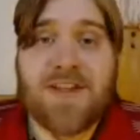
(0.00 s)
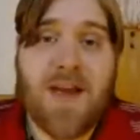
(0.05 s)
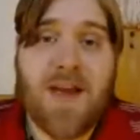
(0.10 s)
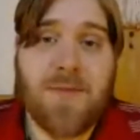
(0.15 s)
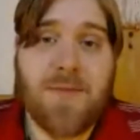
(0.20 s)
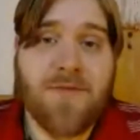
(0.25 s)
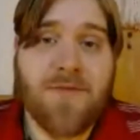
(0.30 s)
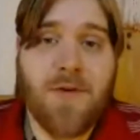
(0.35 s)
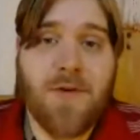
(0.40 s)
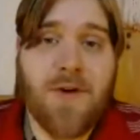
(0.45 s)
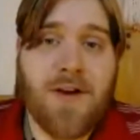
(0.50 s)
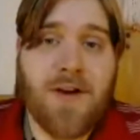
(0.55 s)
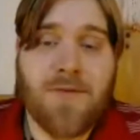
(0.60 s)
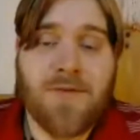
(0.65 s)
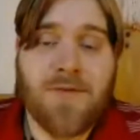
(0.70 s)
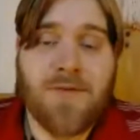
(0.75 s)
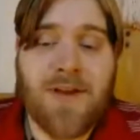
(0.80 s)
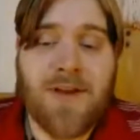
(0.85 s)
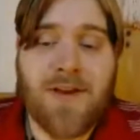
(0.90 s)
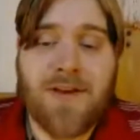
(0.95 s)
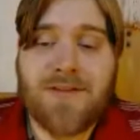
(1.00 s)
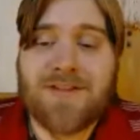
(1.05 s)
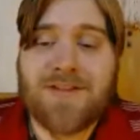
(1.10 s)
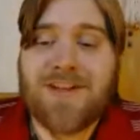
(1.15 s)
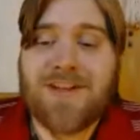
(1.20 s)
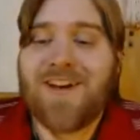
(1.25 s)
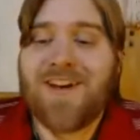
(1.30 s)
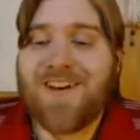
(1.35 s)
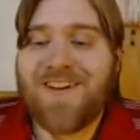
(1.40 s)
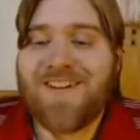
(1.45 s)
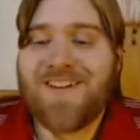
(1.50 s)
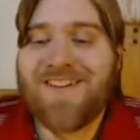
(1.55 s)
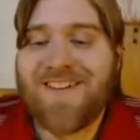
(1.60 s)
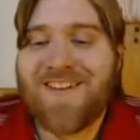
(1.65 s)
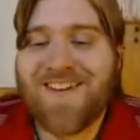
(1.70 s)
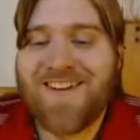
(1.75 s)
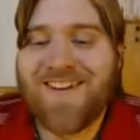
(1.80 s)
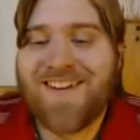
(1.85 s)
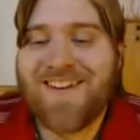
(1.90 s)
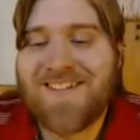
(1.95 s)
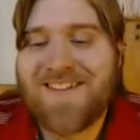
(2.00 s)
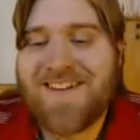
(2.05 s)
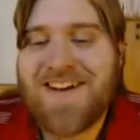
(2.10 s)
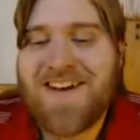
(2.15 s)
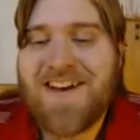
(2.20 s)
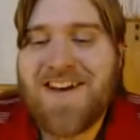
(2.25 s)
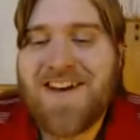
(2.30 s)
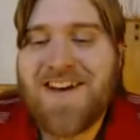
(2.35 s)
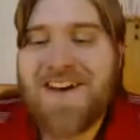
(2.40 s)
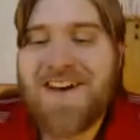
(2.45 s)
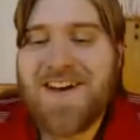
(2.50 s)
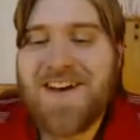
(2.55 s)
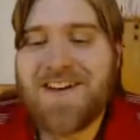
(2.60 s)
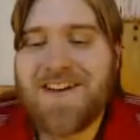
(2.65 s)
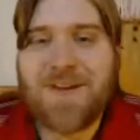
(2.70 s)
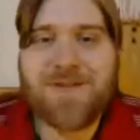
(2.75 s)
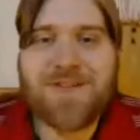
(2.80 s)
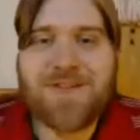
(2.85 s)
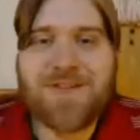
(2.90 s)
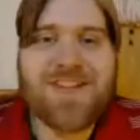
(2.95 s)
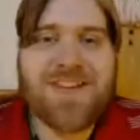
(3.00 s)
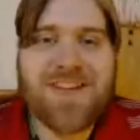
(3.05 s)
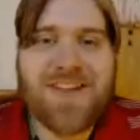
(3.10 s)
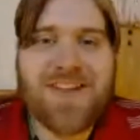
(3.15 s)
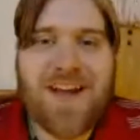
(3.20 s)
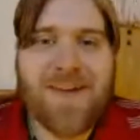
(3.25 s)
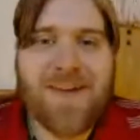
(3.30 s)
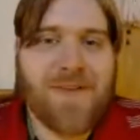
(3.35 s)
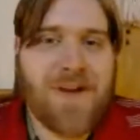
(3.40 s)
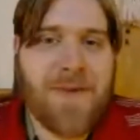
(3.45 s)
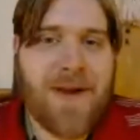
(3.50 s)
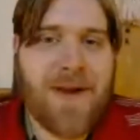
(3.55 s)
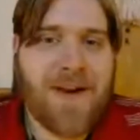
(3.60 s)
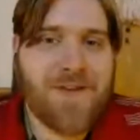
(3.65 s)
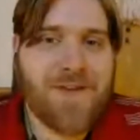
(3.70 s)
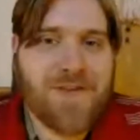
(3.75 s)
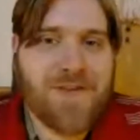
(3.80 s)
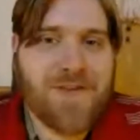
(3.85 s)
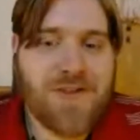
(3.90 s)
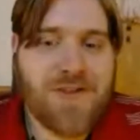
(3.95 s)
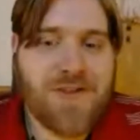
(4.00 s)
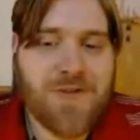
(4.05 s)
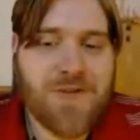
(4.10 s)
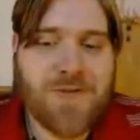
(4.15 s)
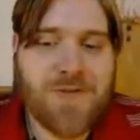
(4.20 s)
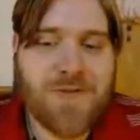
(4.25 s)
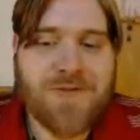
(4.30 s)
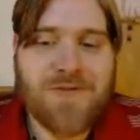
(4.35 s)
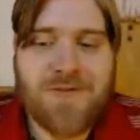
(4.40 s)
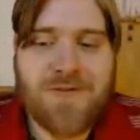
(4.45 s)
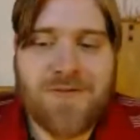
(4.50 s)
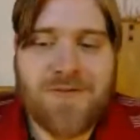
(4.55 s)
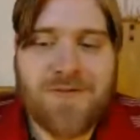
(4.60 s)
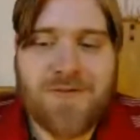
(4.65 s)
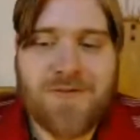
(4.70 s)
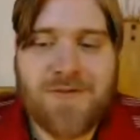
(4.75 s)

I've never seen that before, I don't think. So, you know, you mean you see the knife come out of the shoe?